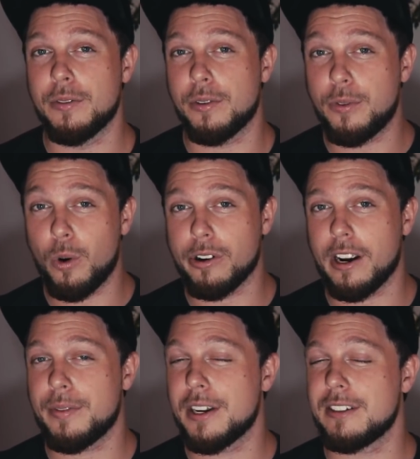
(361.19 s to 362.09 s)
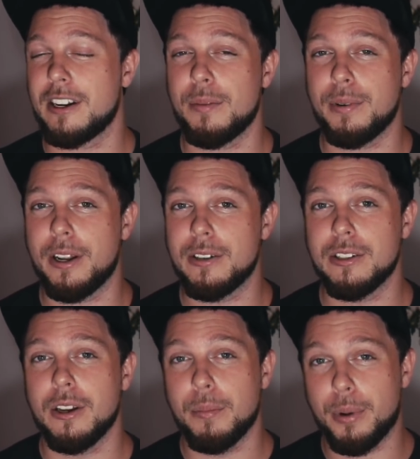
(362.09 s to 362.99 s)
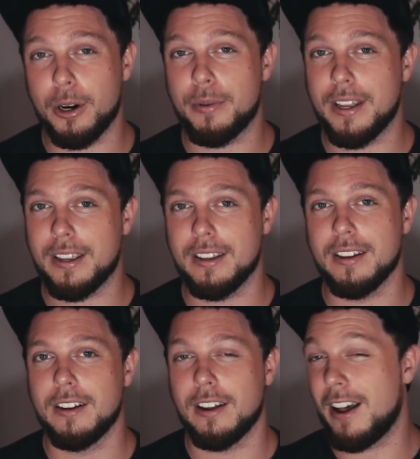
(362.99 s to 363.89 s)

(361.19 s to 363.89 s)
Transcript: for four graphic design uploads per week.